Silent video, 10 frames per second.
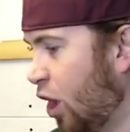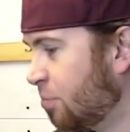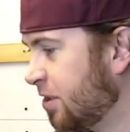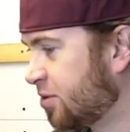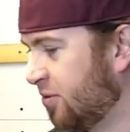
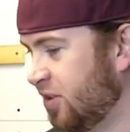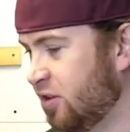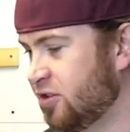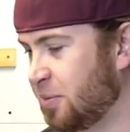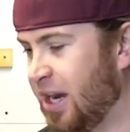hope this
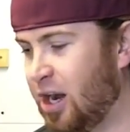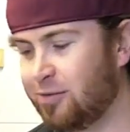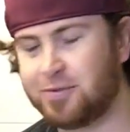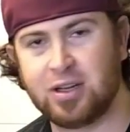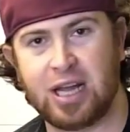review has been
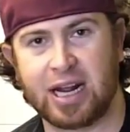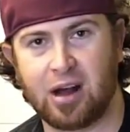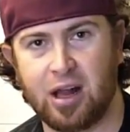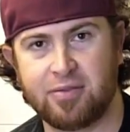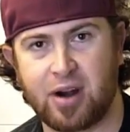helpful.
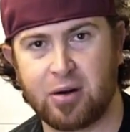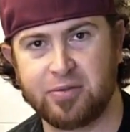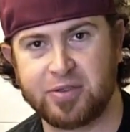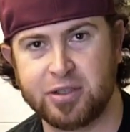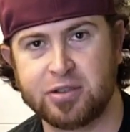Like all of our
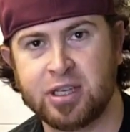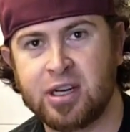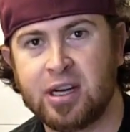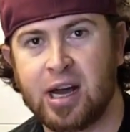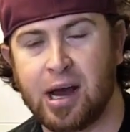reviews,
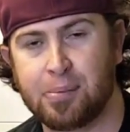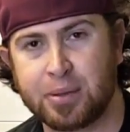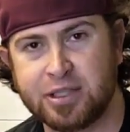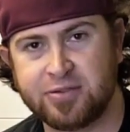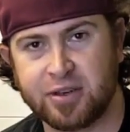
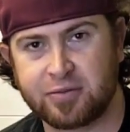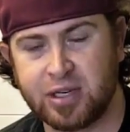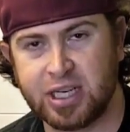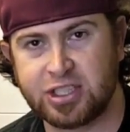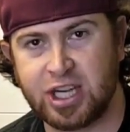please feel
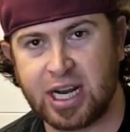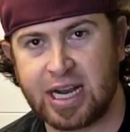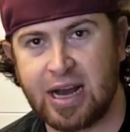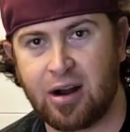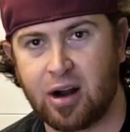free to
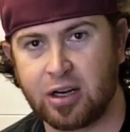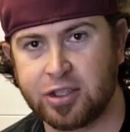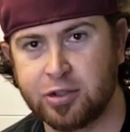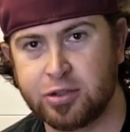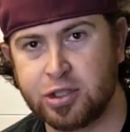check out our
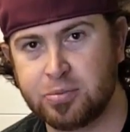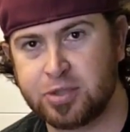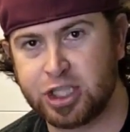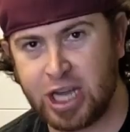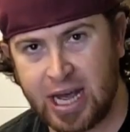YouTube
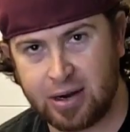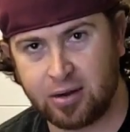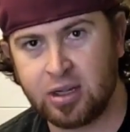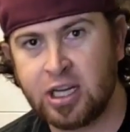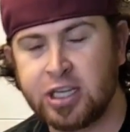
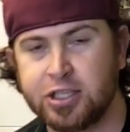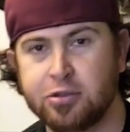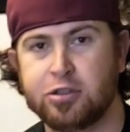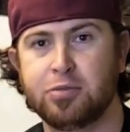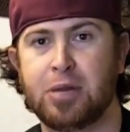channel,
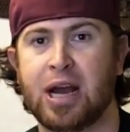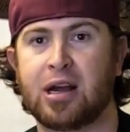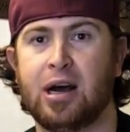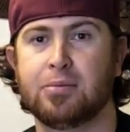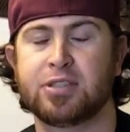
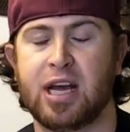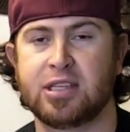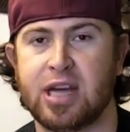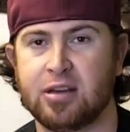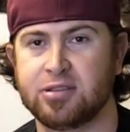
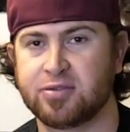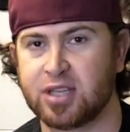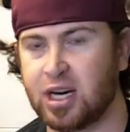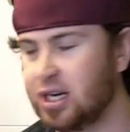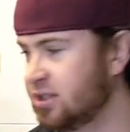
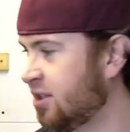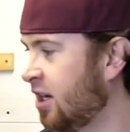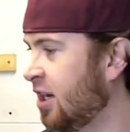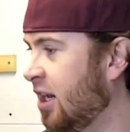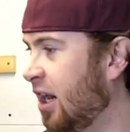youtube.com/houseofguns.
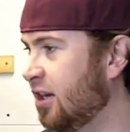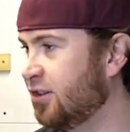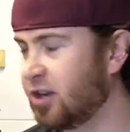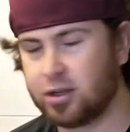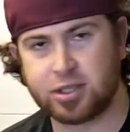
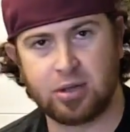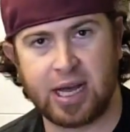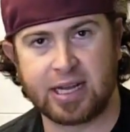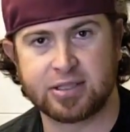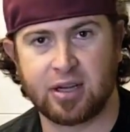You can also
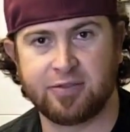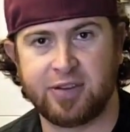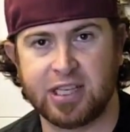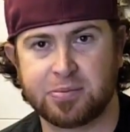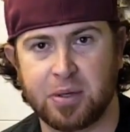like us on
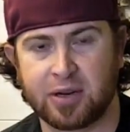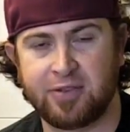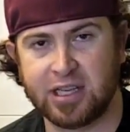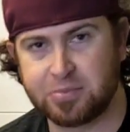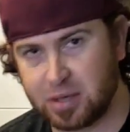Facebook,
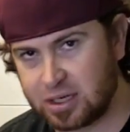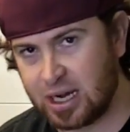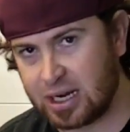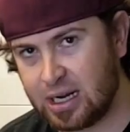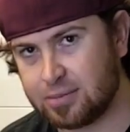
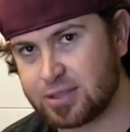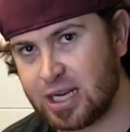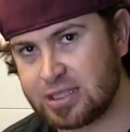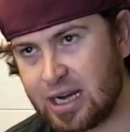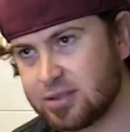
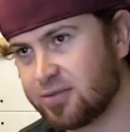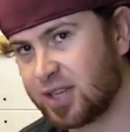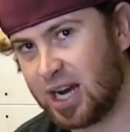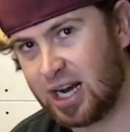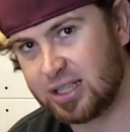
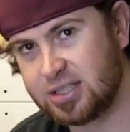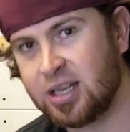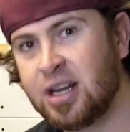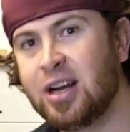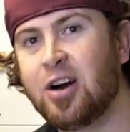facebook.com/houseofguns,
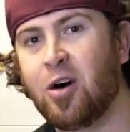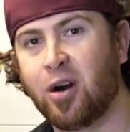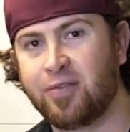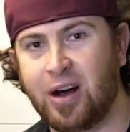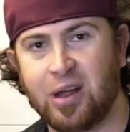
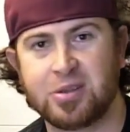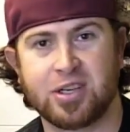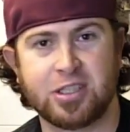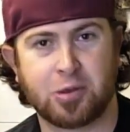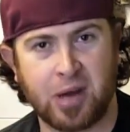or follow
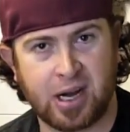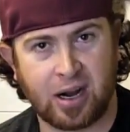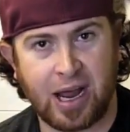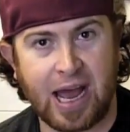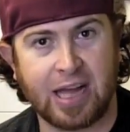us on
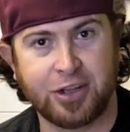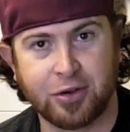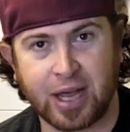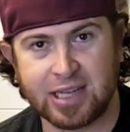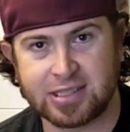Twitter at,
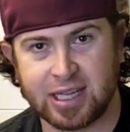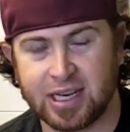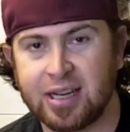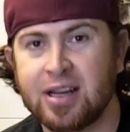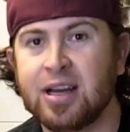you guessed
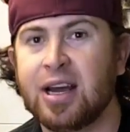it,